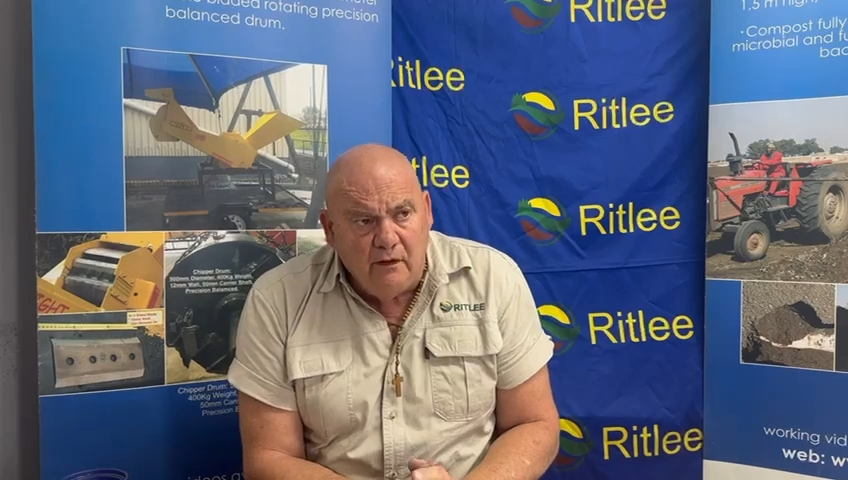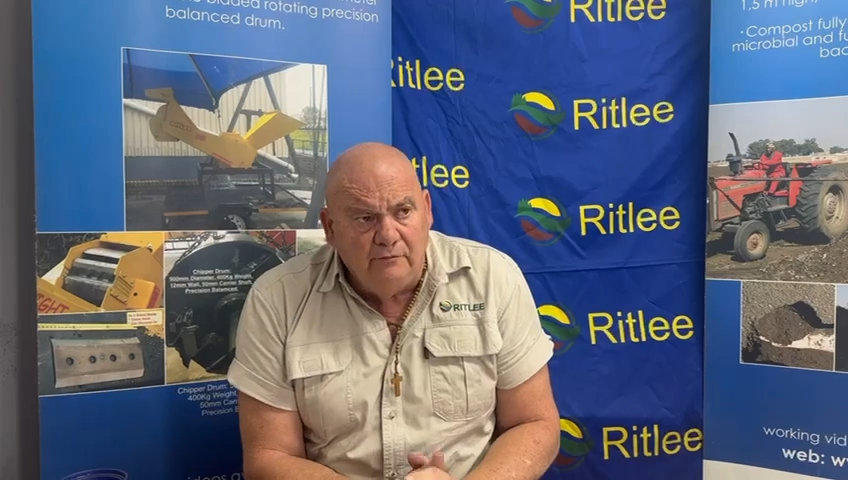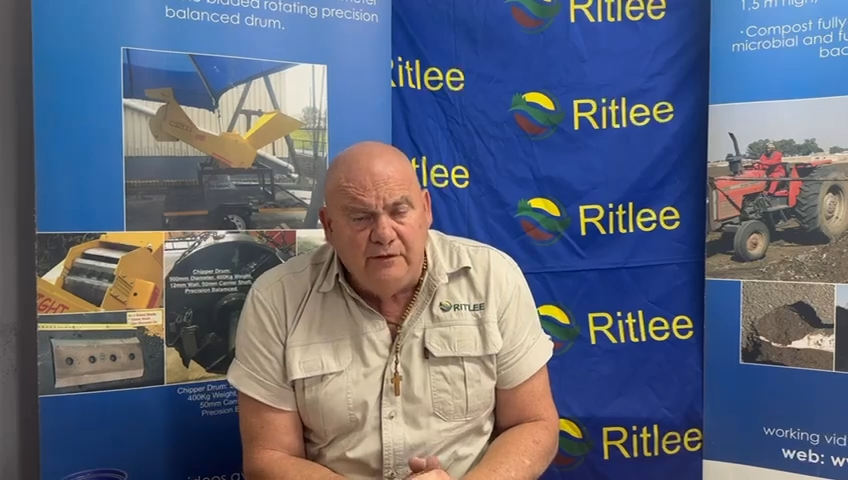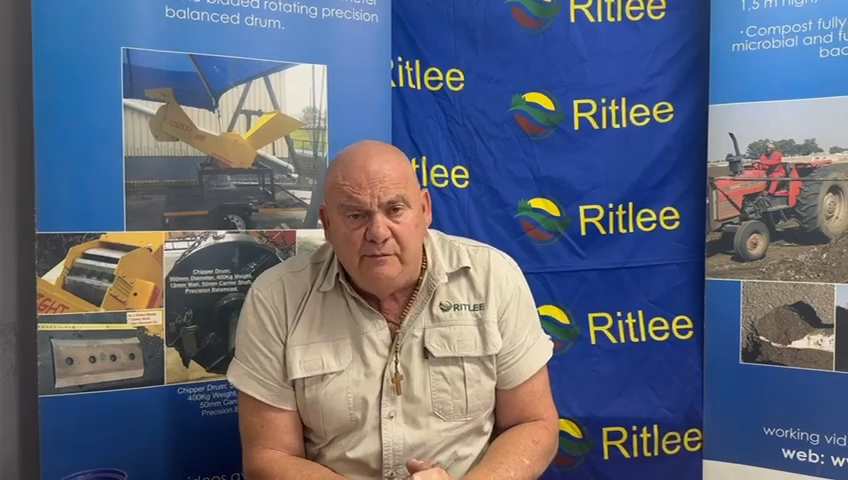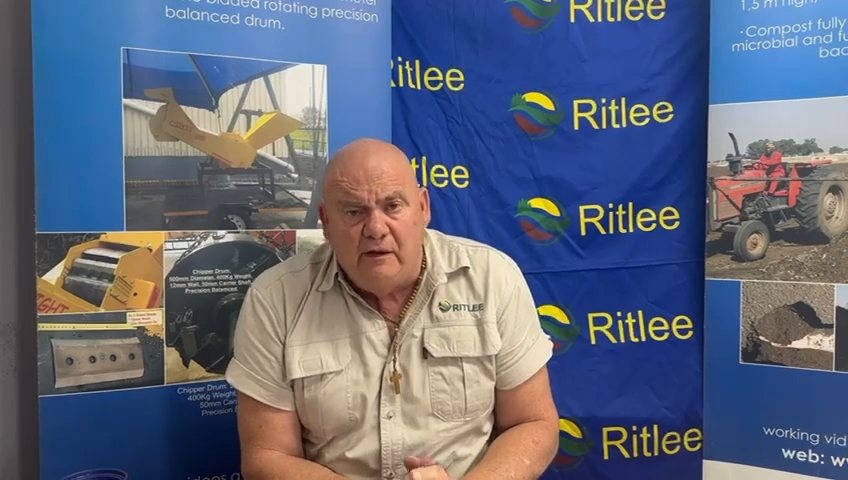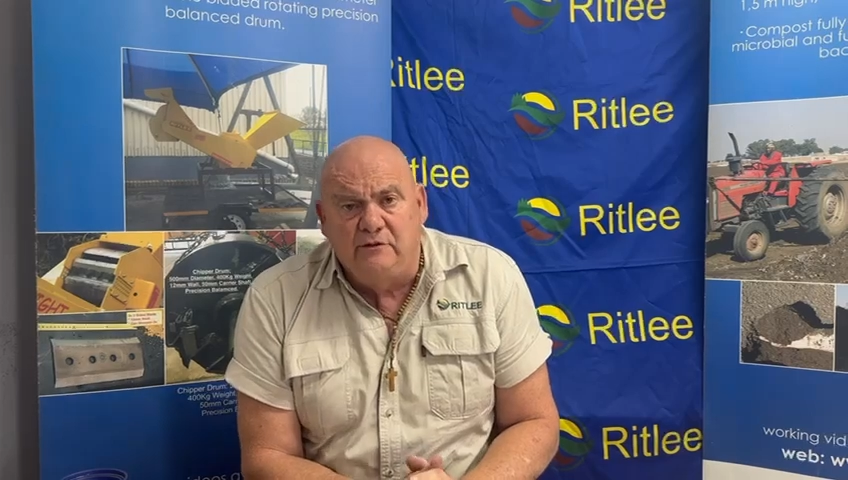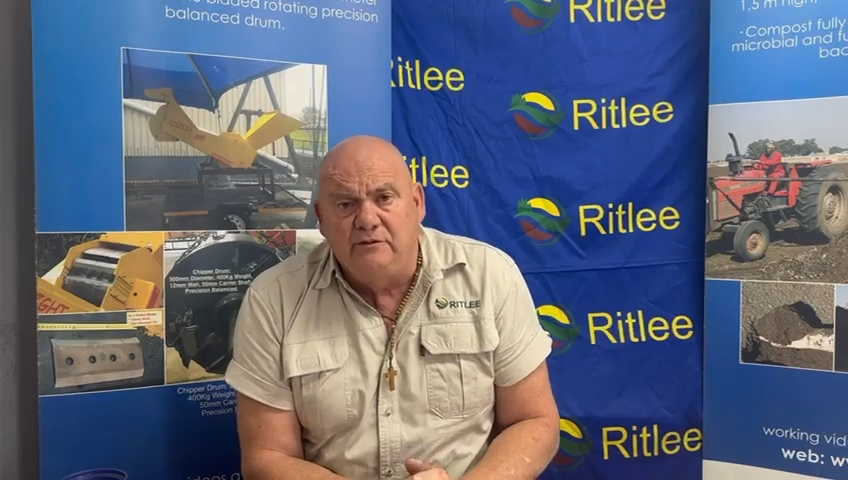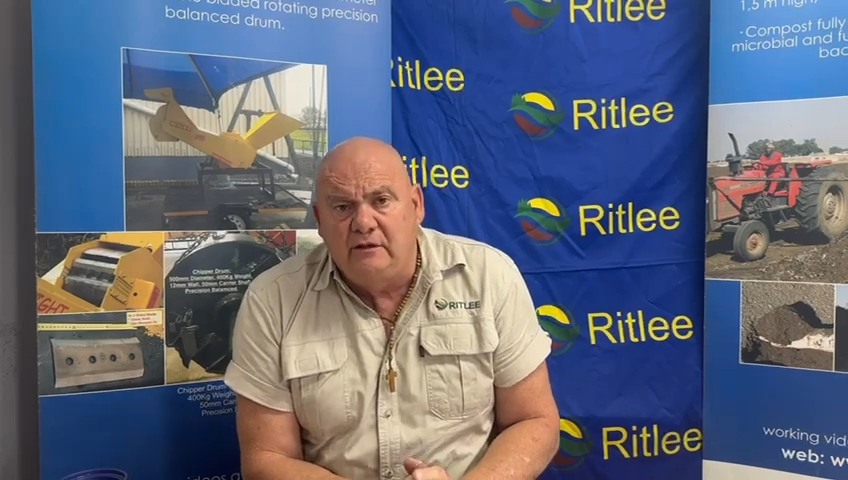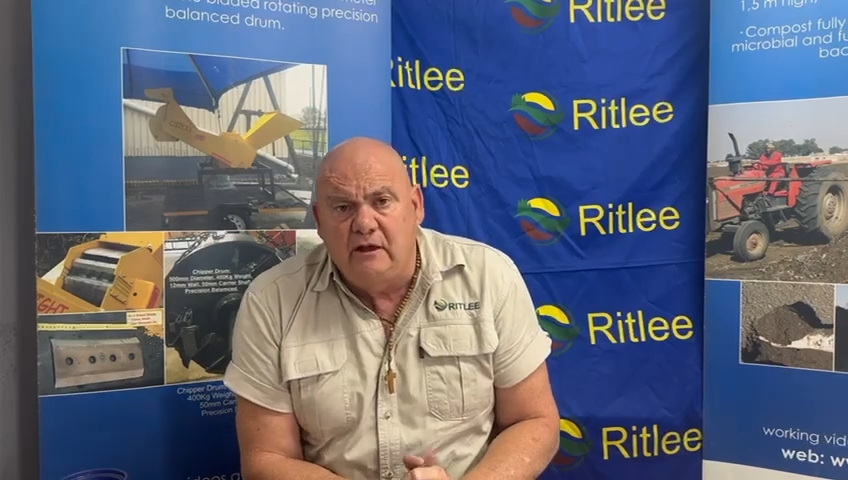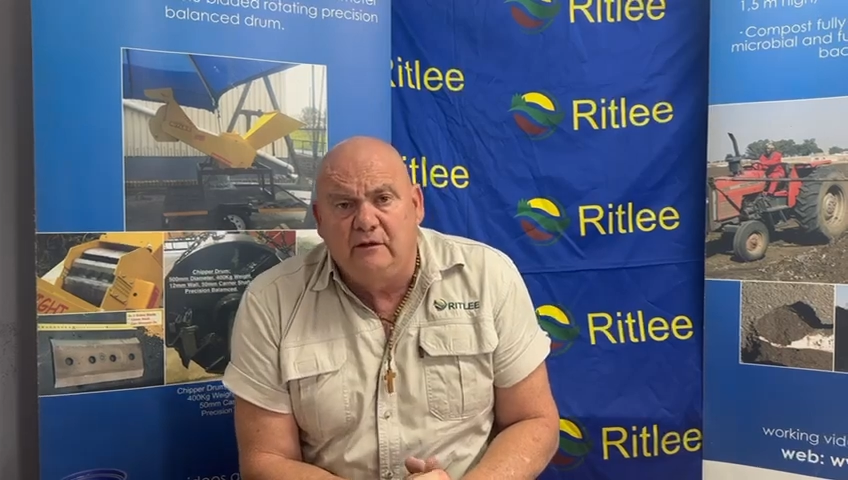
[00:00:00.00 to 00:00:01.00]

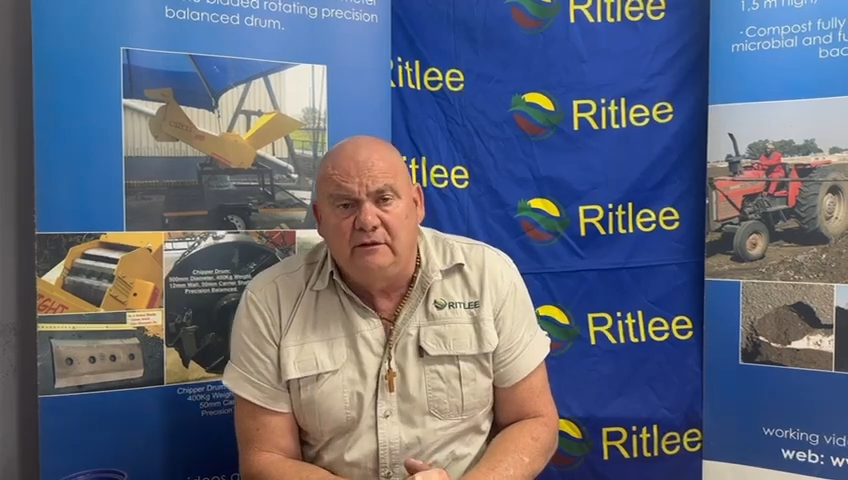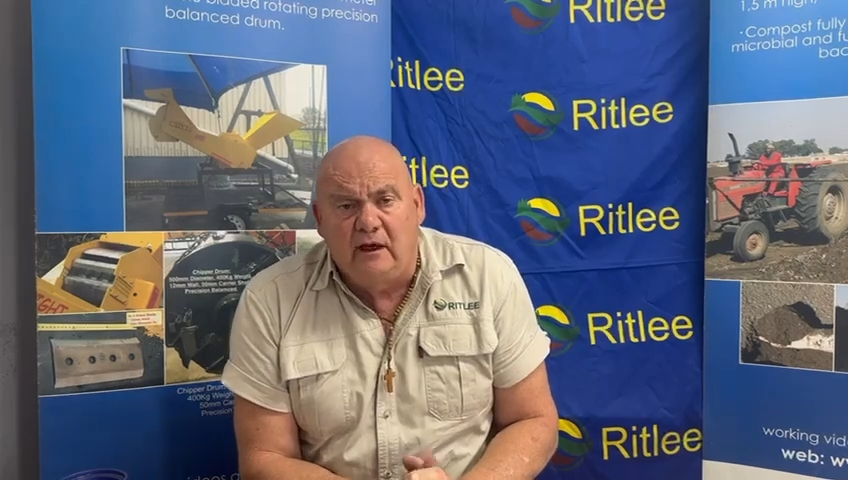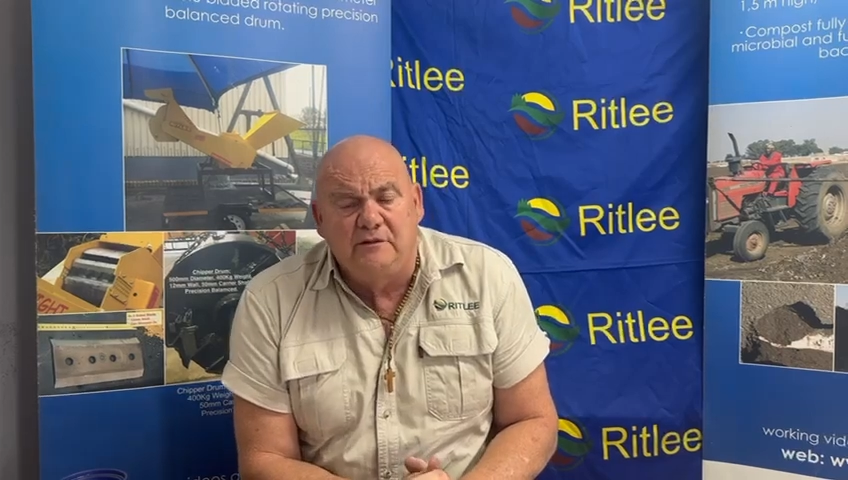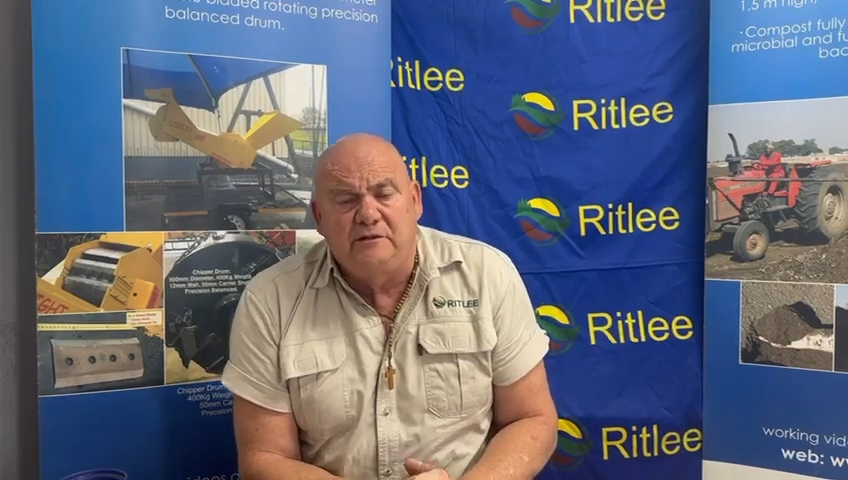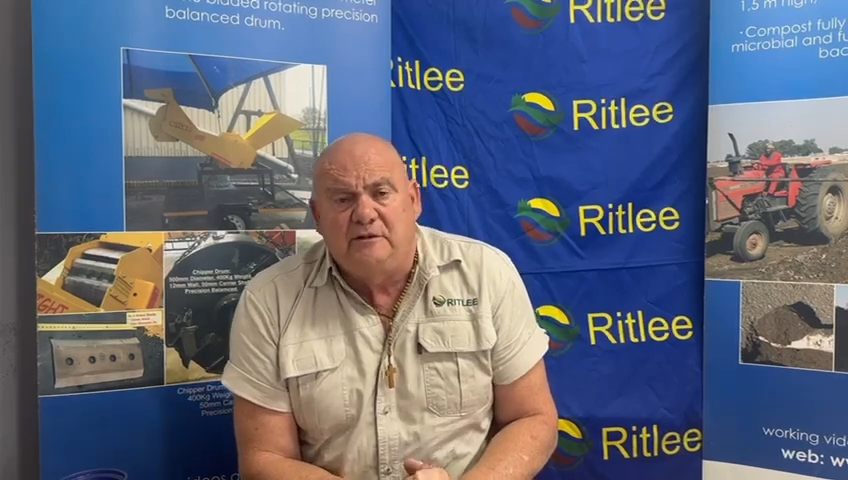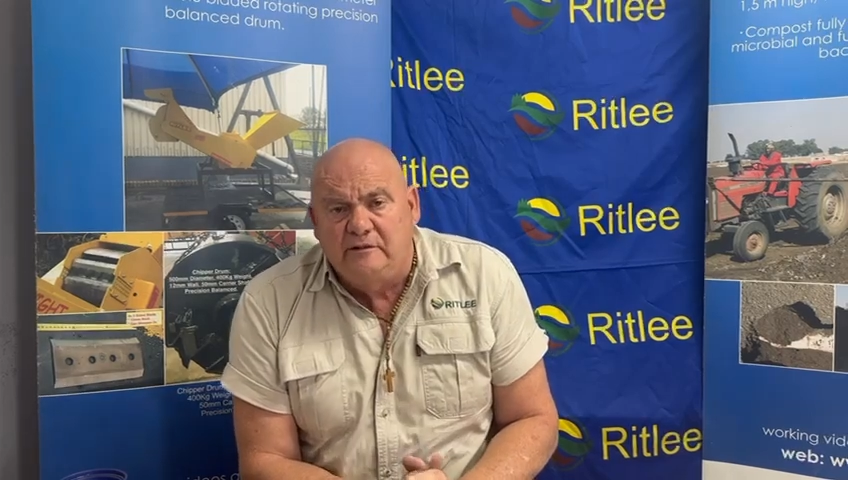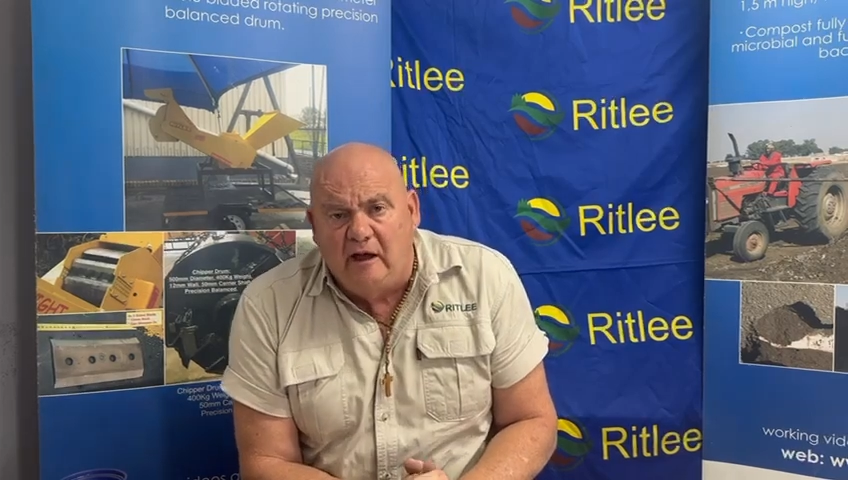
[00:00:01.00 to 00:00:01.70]
females, cows that are